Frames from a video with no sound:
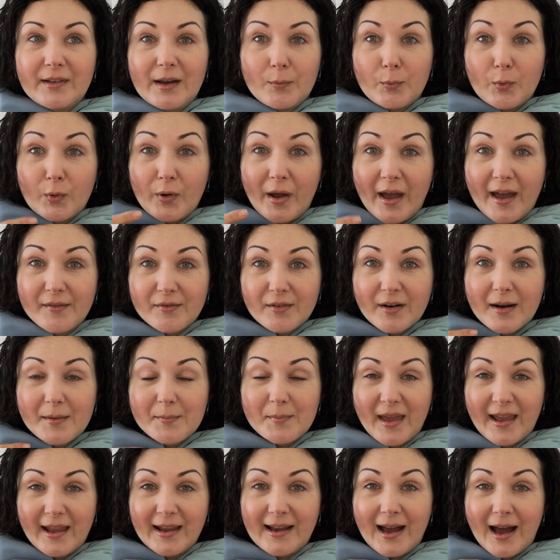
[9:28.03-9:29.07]
that whatever I
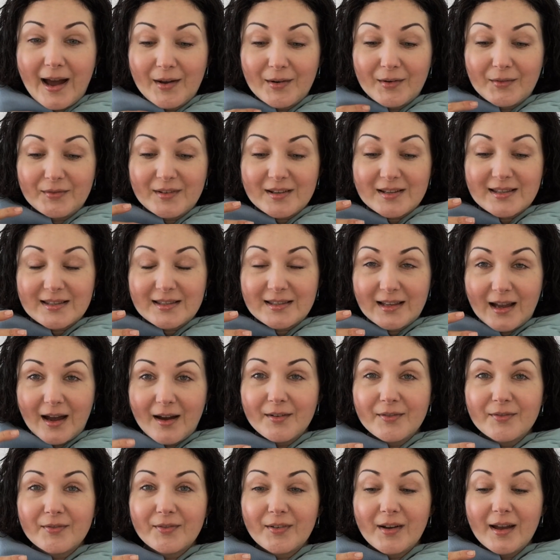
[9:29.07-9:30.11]
make out of this
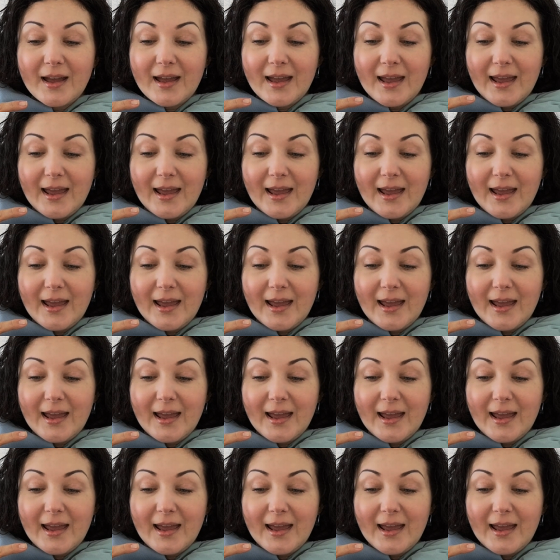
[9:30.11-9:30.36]
stuff,